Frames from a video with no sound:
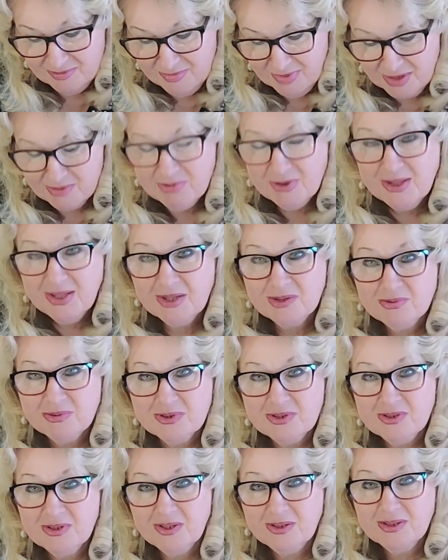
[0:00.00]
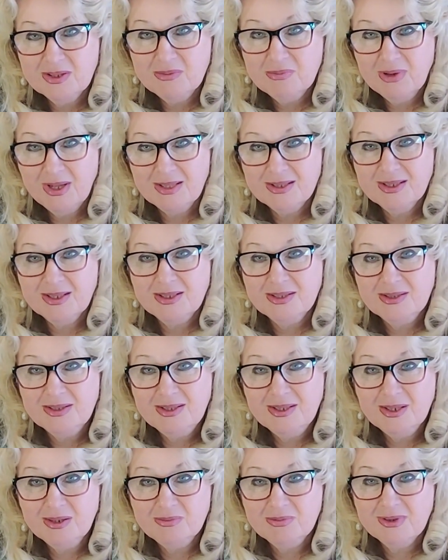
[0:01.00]
Maybe that was not a bad
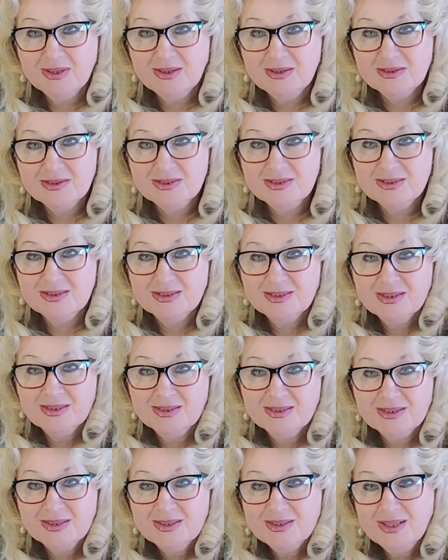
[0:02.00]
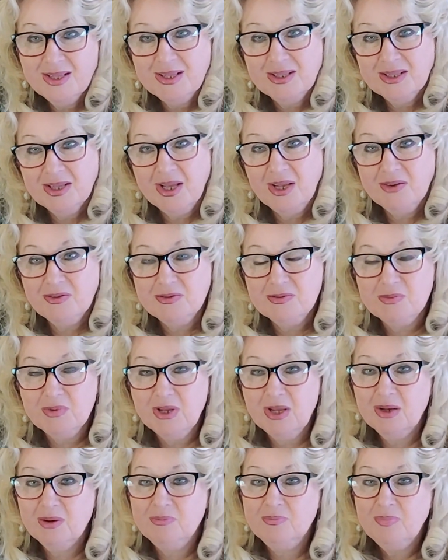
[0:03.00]
idea because it gave
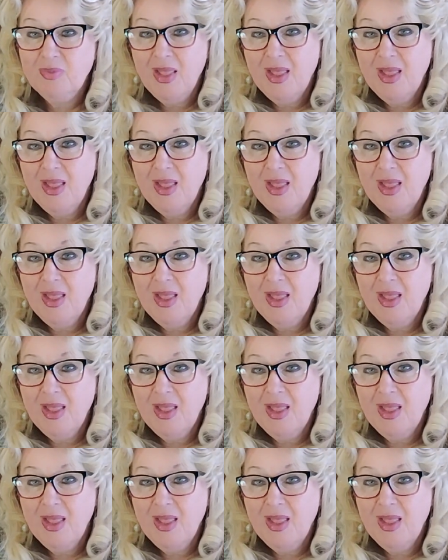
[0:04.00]
me a